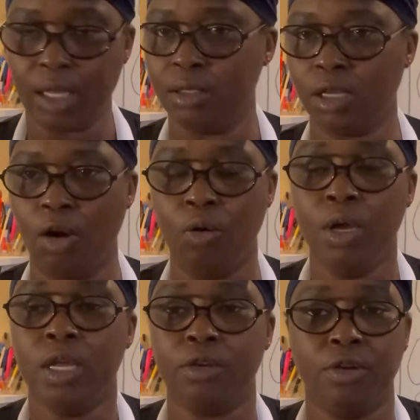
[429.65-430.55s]
So,
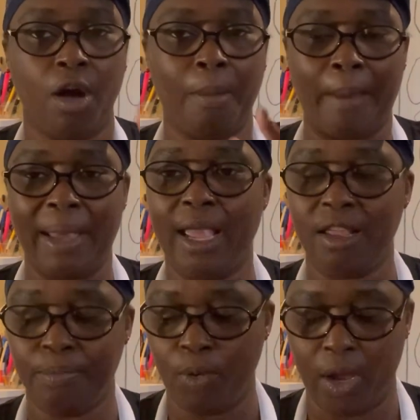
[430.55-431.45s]
my
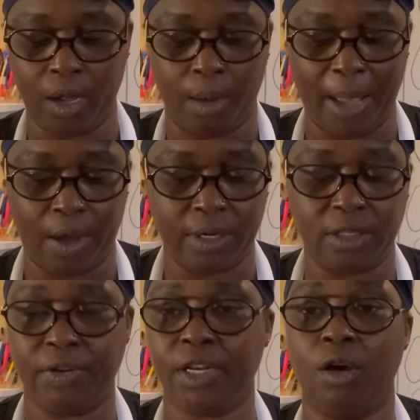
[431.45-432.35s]
main point about
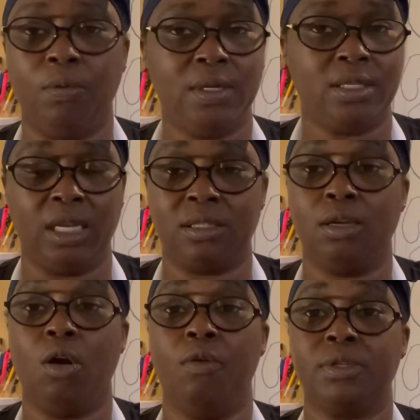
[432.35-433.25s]
this video was just to
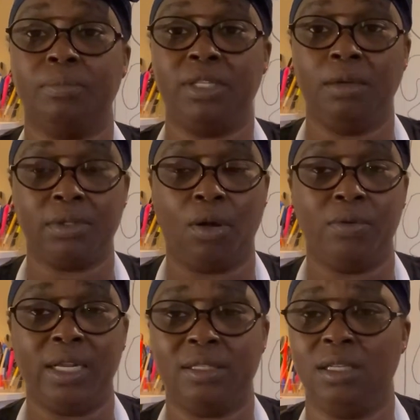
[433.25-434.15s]
go over some tips
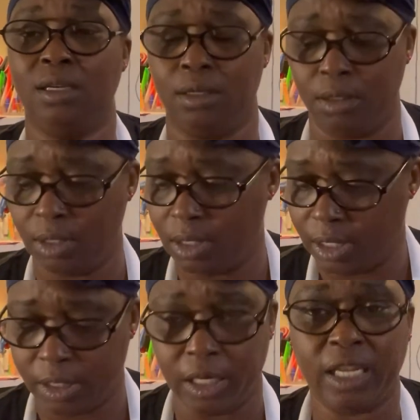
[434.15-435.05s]
on this here,
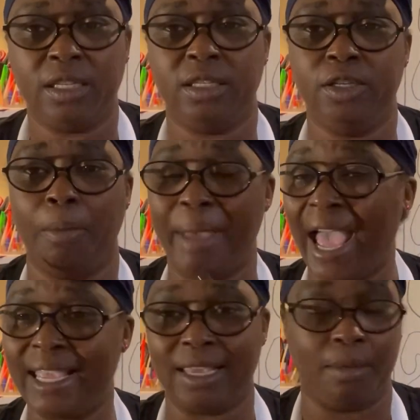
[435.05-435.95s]
your
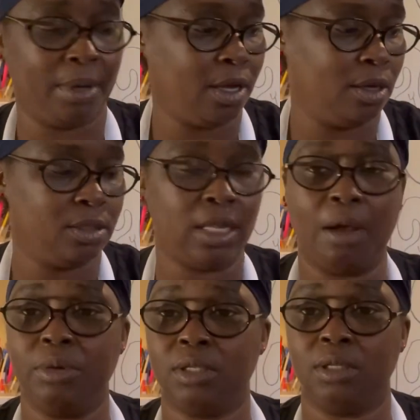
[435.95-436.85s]
backing, because
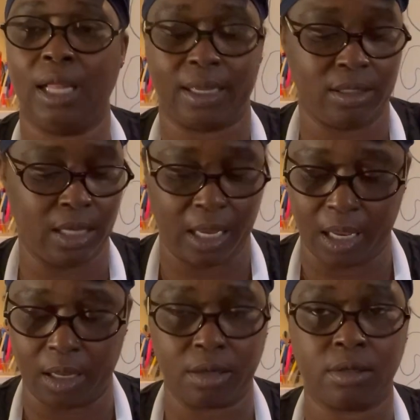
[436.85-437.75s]
that was, like I
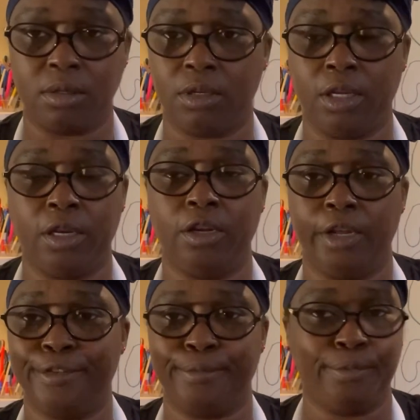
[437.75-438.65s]
said,
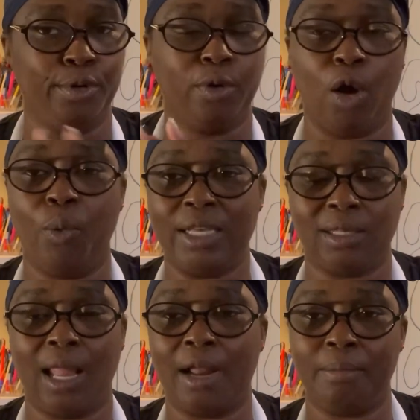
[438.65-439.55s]
you're going to waste
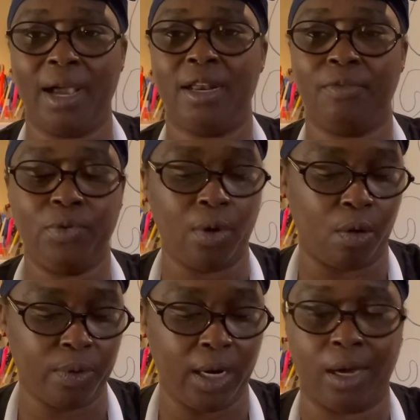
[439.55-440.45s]
a lot of money if you
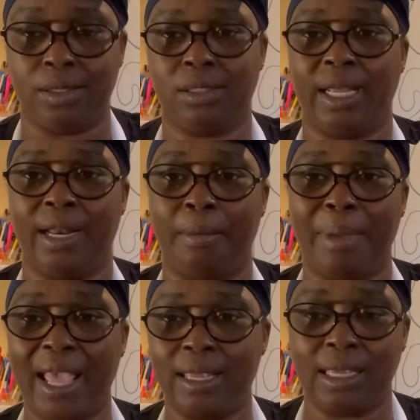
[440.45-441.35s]
don't really understand the
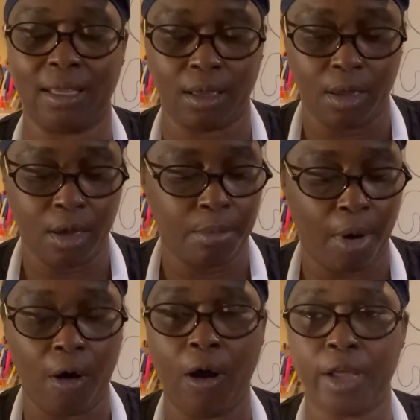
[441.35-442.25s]
backing
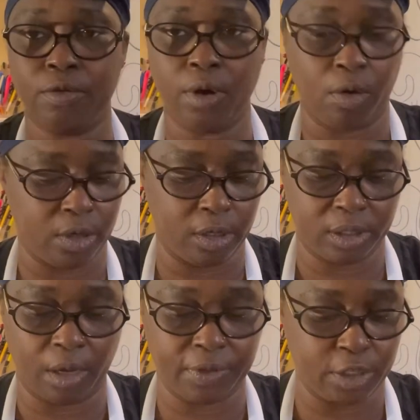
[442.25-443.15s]
part, the
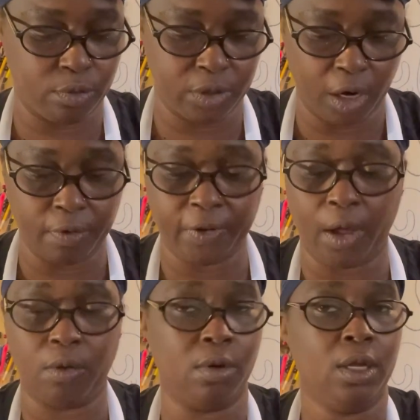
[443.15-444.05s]
stuff that you turfed
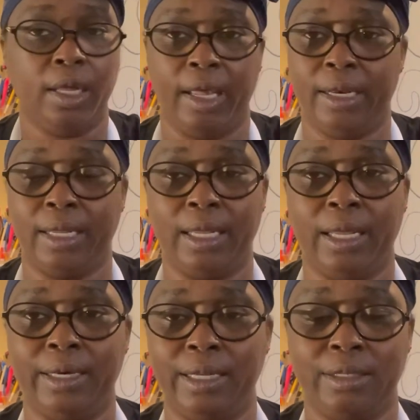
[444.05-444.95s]
on. And
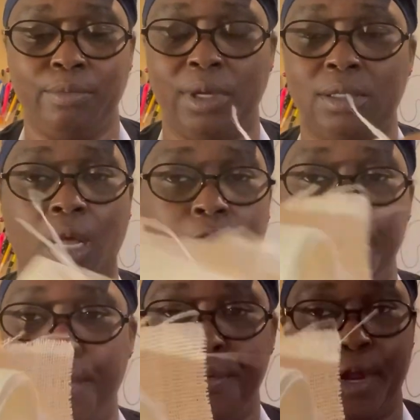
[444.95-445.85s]
again, this was a
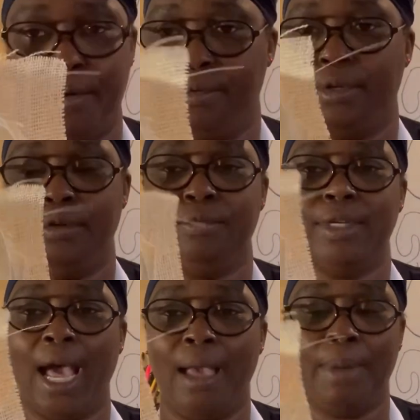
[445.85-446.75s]
no-no. Do
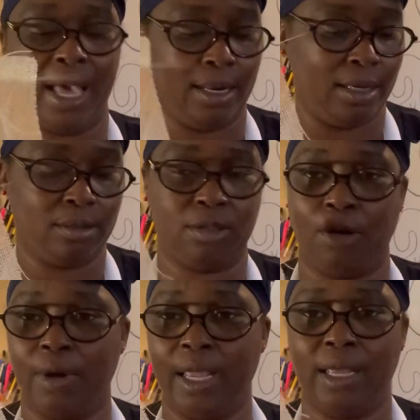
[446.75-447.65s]
not buy this.
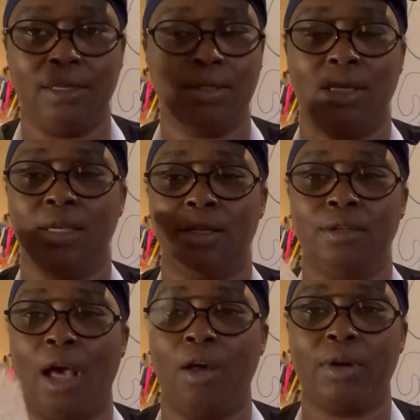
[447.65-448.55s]
Joann's,
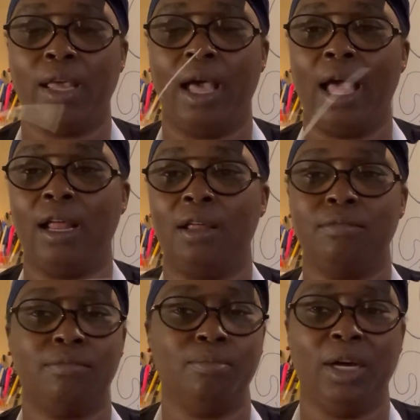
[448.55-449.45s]
I don't care how
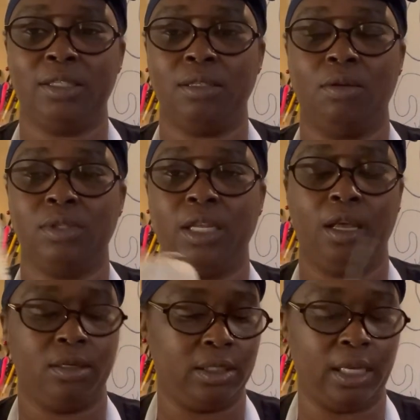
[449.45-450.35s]
much it's on
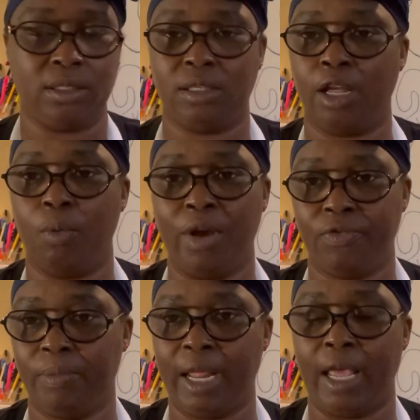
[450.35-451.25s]
sale, just stay away
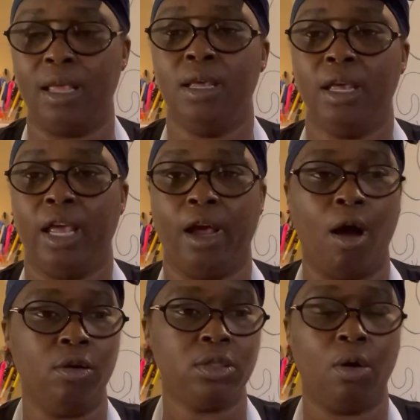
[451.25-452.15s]
from that. And
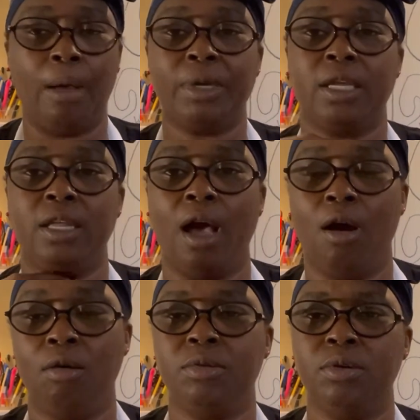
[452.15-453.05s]
also, I'm going to give
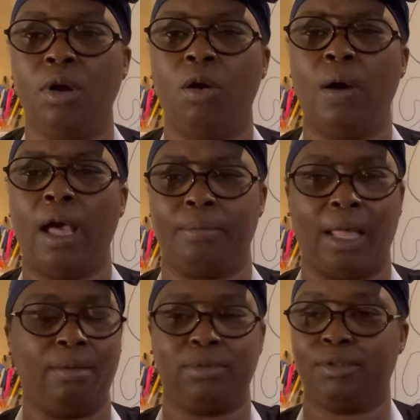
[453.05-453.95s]
y'all,
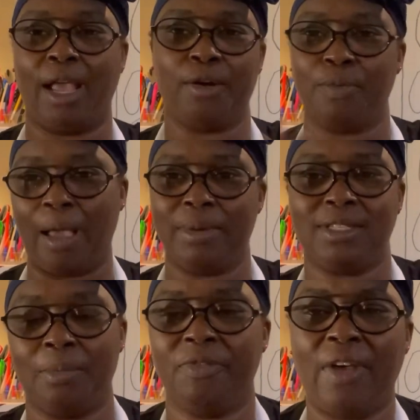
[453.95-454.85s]
I was trying to wrap
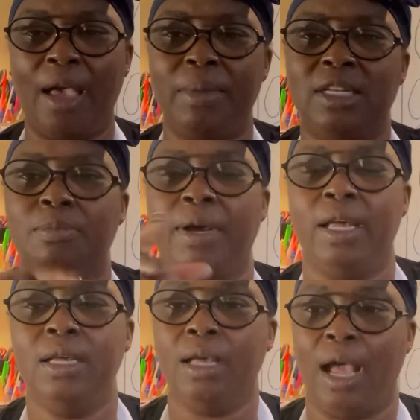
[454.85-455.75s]
this up in 5 minutes, but
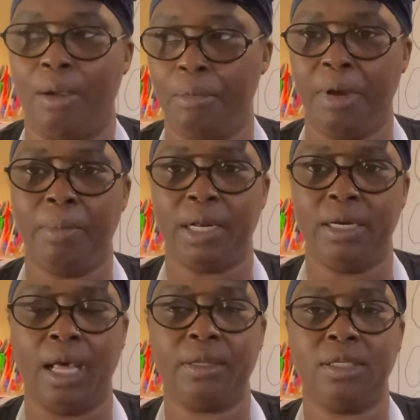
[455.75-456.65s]
I remembered
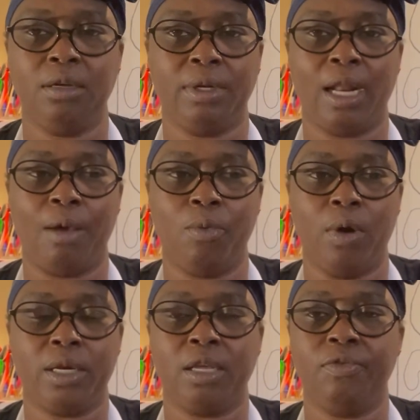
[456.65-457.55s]
another tip that I
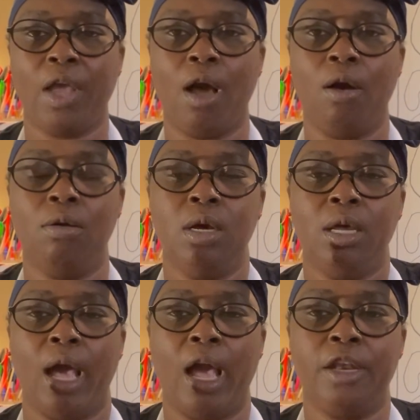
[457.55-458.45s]
want to give y'all.
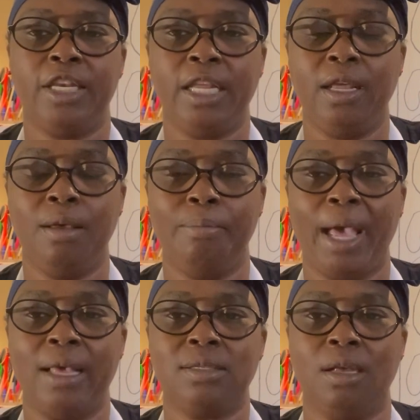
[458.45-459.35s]
I did
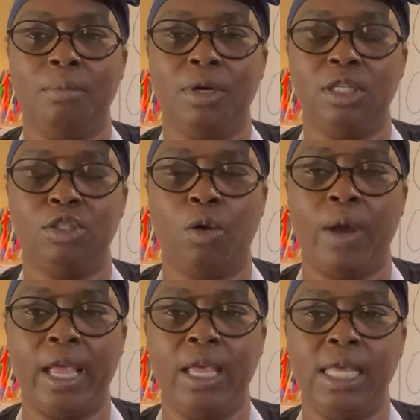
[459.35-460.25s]
buy some of
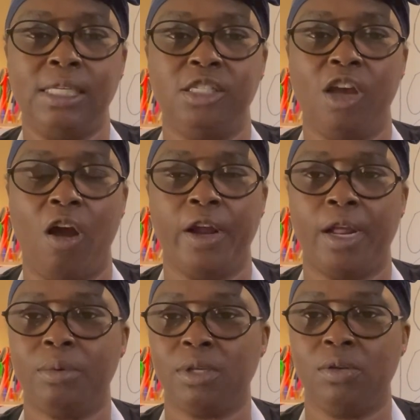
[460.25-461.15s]
Joann's yarn
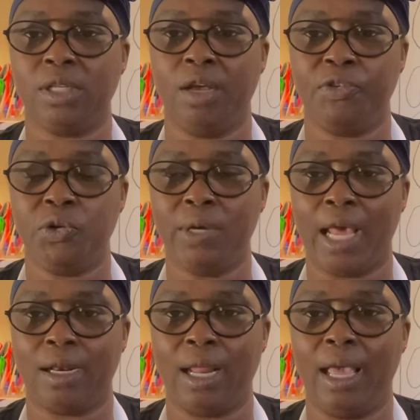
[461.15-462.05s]
that was on sale for
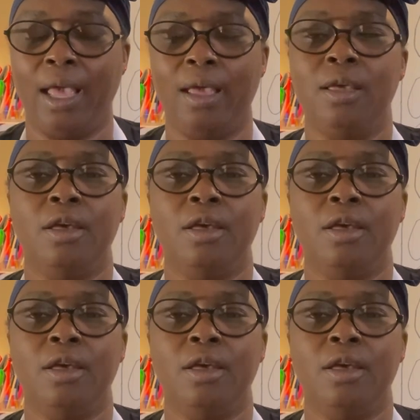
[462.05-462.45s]
$2.99.